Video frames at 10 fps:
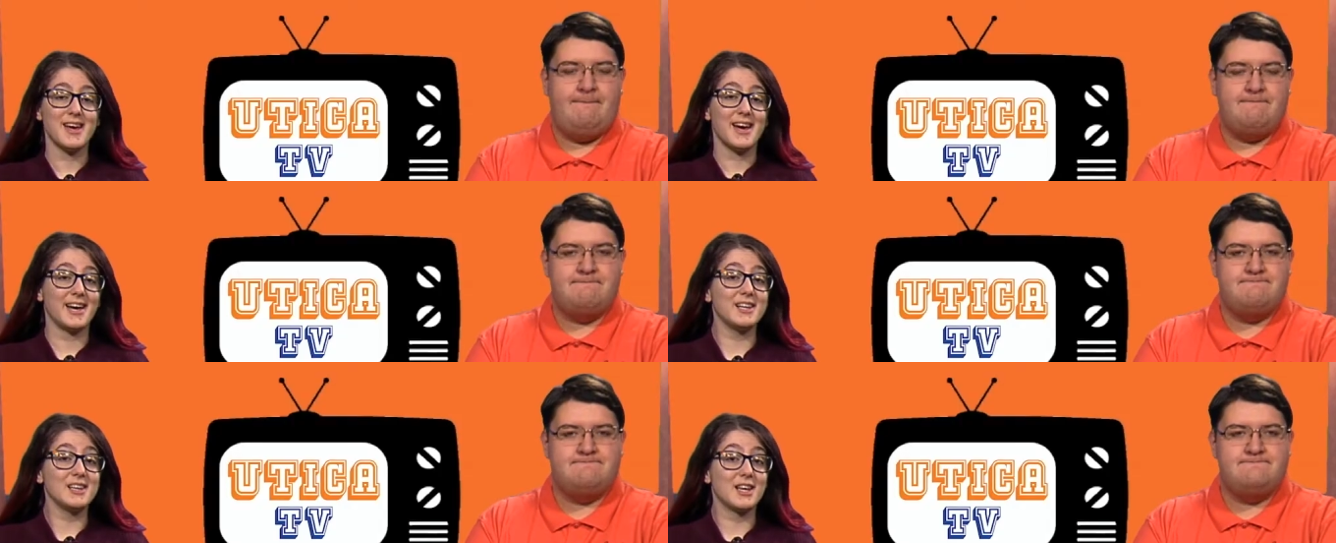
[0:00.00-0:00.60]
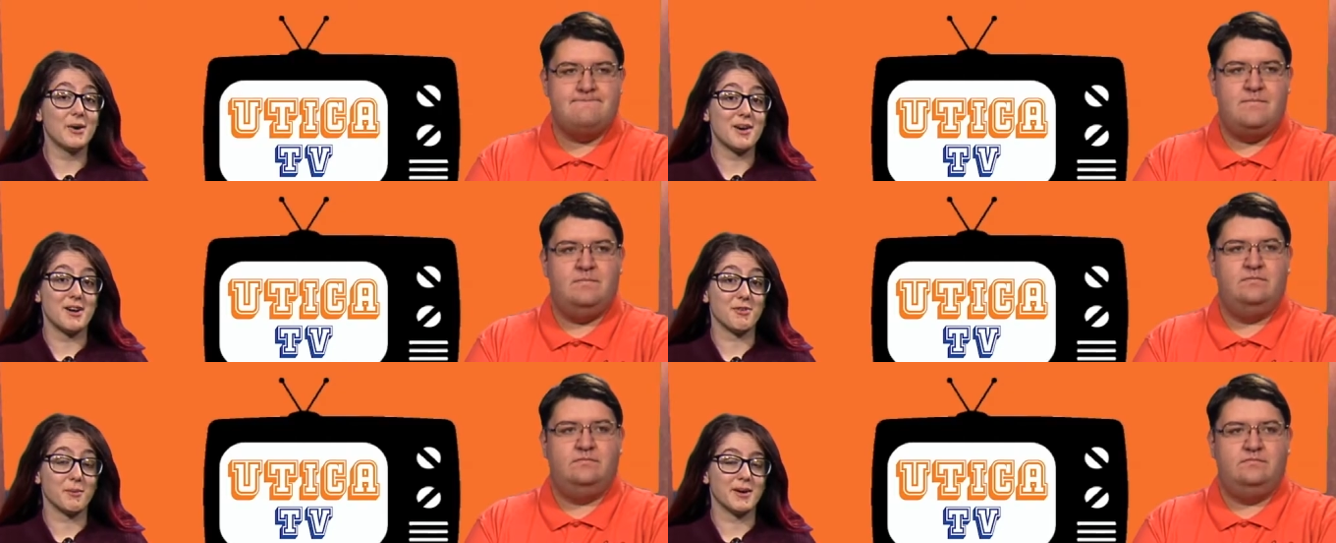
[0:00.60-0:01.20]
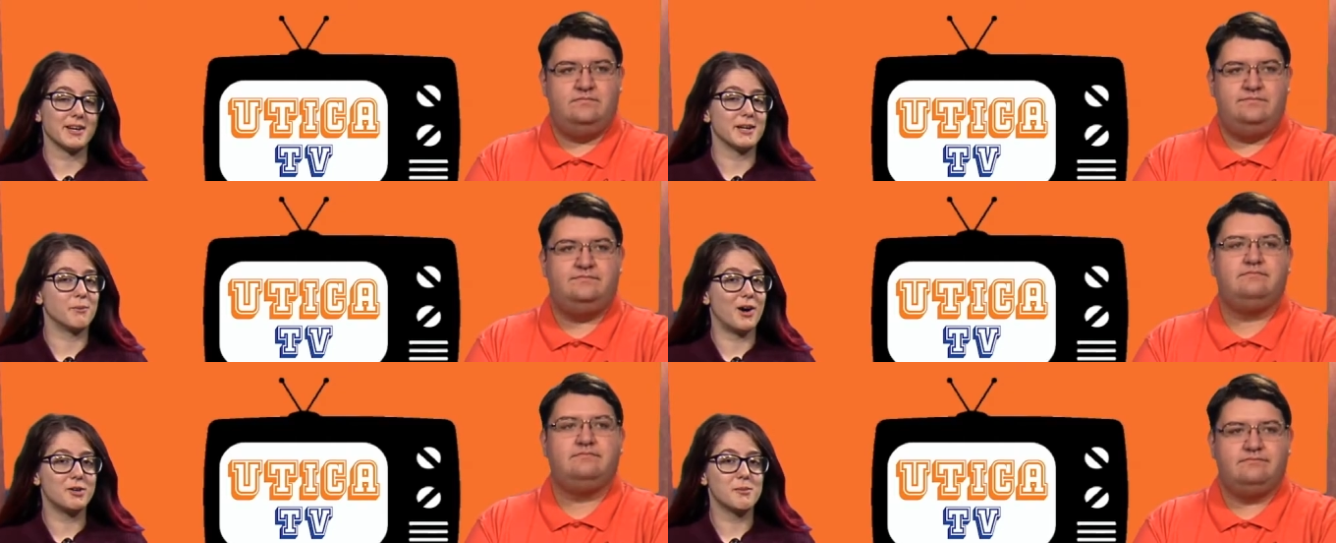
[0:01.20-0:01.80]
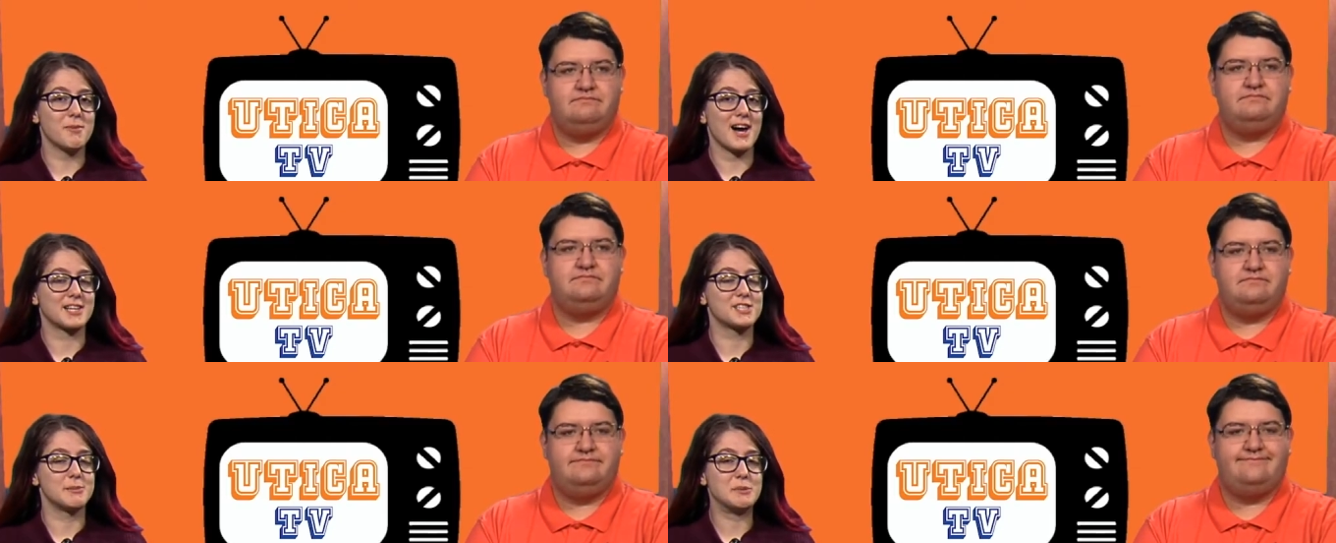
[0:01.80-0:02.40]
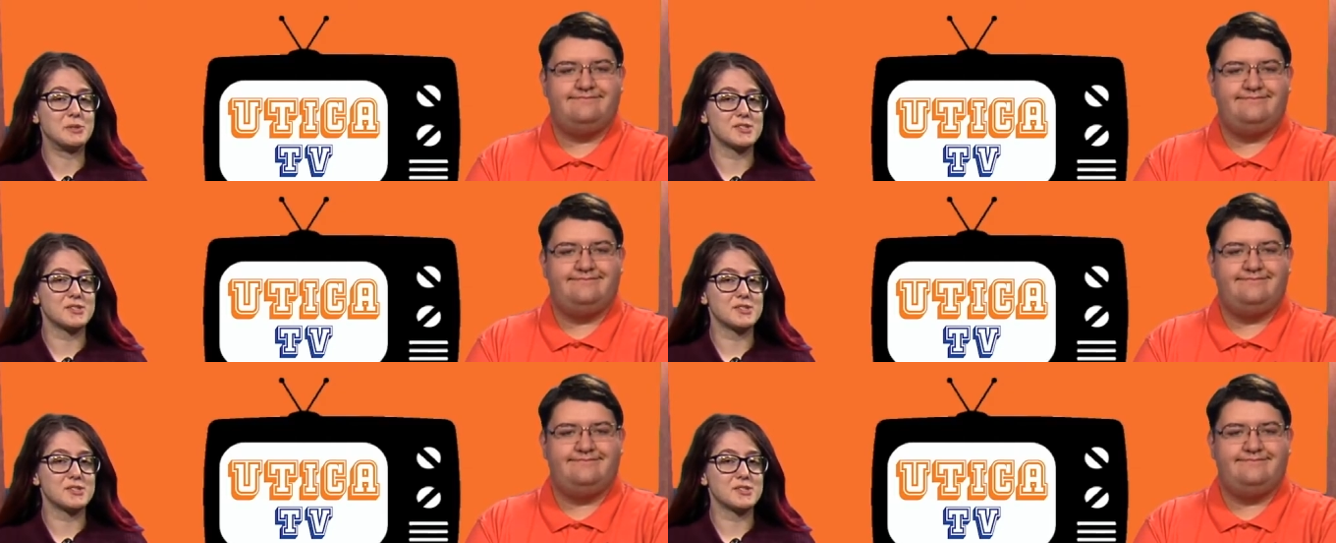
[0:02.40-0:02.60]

Speaker 1: Hello, everyone, and welcome back to Moose